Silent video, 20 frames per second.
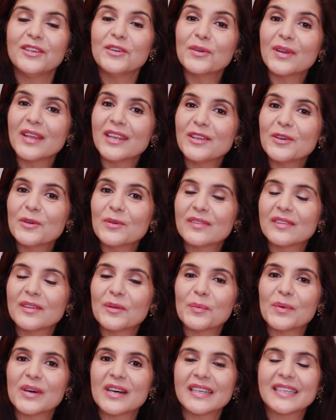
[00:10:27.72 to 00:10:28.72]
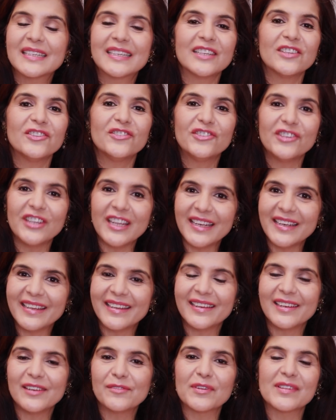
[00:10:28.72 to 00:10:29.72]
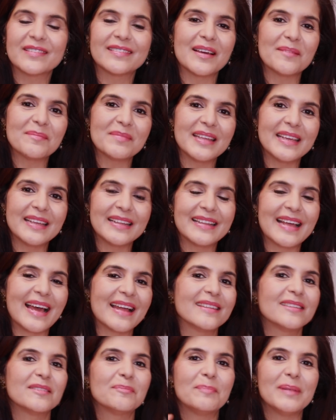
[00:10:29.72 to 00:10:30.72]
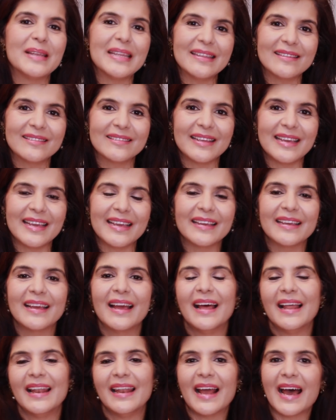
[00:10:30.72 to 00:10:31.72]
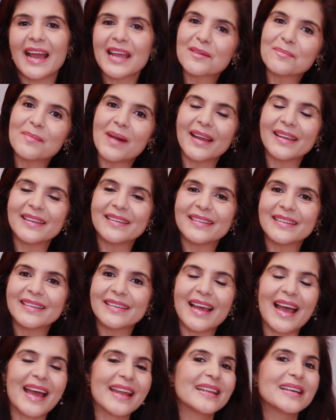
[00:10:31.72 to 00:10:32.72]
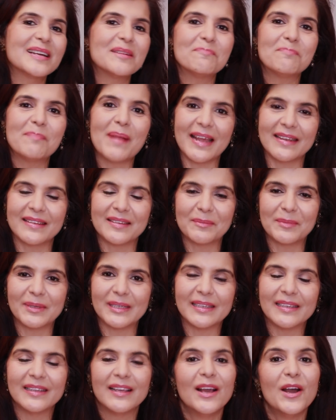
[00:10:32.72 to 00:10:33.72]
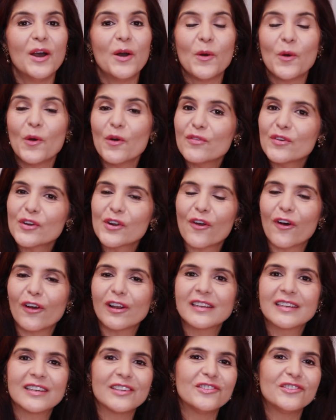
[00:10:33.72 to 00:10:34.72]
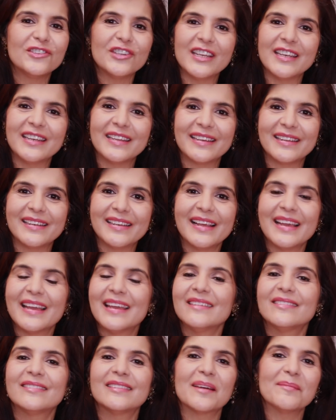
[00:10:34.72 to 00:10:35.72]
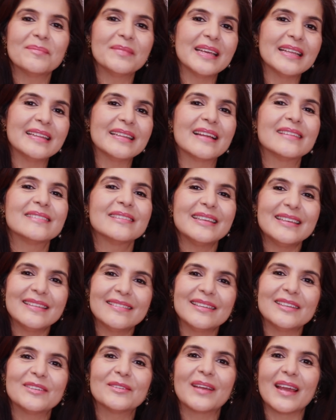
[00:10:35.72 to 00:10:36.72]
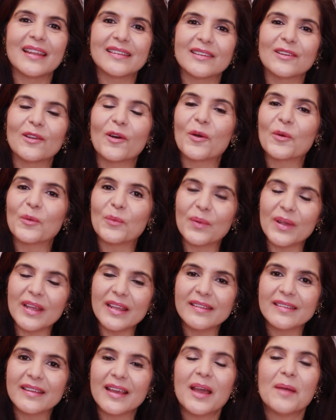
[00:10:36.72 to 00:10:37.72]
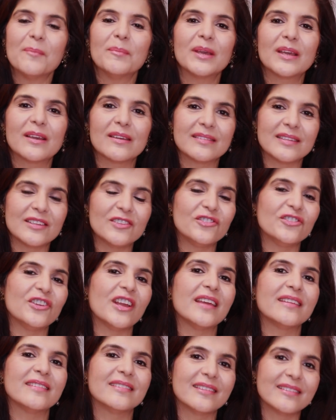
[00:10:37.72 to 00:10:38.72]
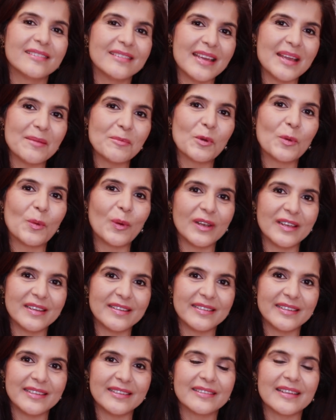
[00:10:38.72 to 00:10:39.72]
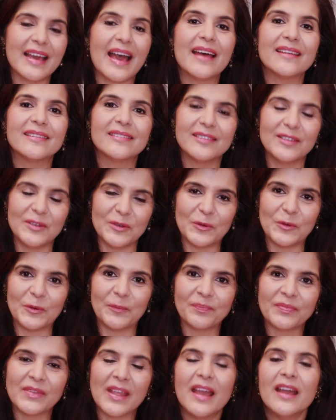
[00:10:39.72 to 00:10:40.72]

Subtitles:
You can use the word congenial for something that's pleasing, like-minded, and compatible. Overall, congenial is something that's easy to get along with because it shares the same qualities as you.